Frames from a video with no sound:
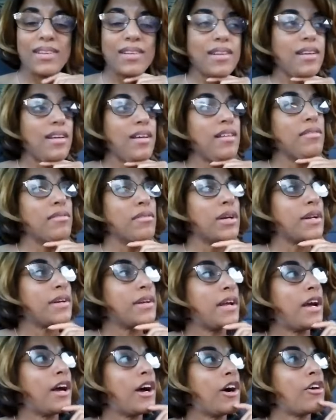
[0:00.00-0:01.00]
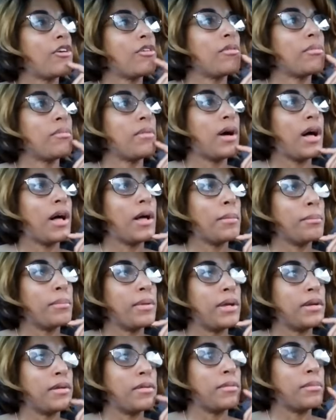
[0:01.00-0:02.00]
And right now, I'm
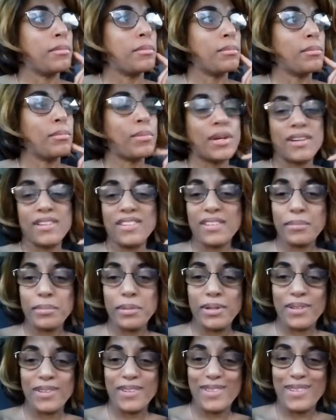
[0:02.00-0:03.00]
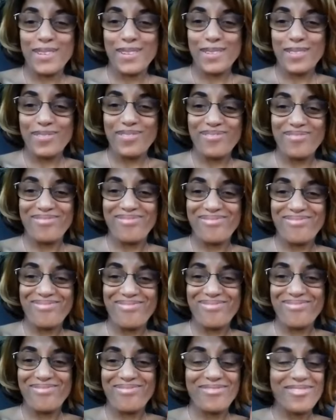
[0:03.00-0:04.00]
in Browns Mills
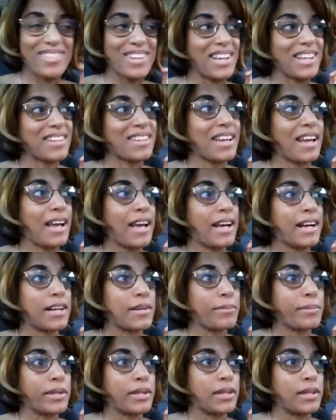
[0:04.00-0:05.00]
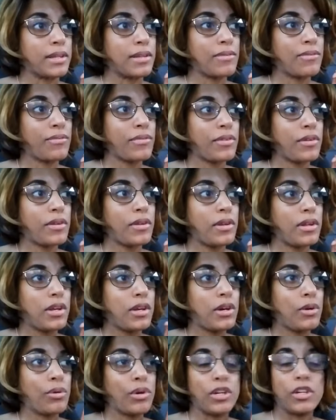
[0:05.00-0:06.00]
at the Acme,
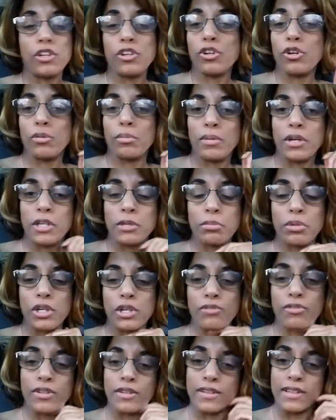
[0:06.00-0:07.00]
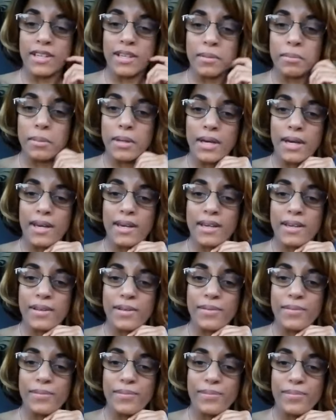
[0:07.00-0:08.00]
waiting on my boyfriend to get back.
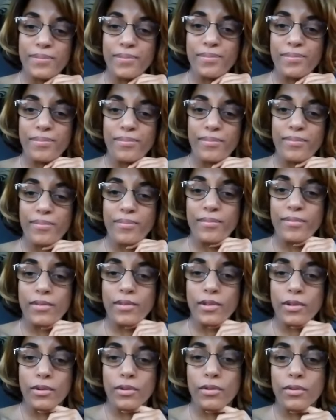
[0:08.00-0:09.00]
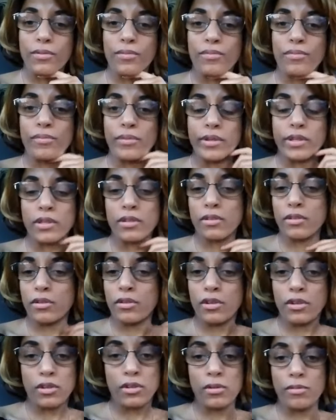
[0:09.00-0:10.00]
So we can
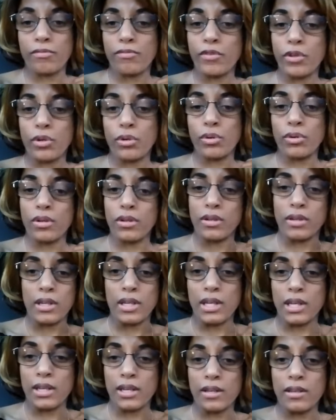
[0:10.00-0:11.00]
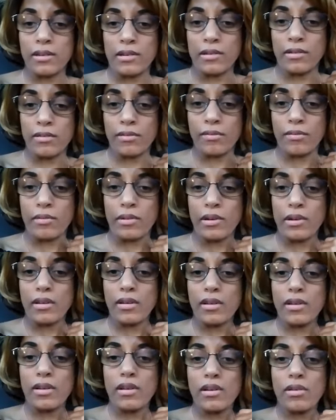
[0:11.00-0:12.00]
cook some food and eat and
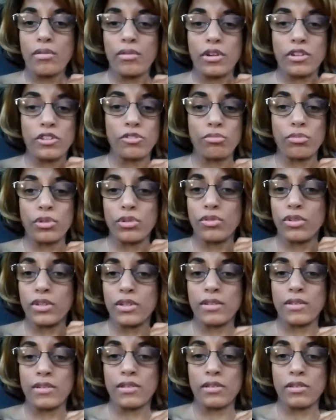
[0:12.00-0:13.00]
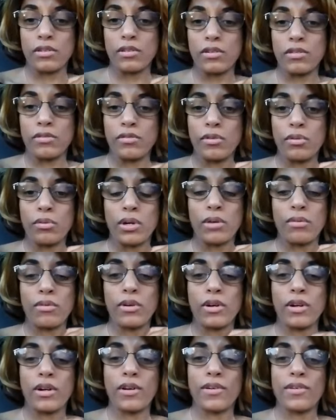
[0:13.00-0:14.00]
watch movies or whatever
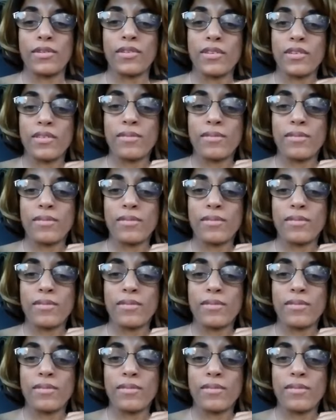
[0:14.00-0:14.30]
else.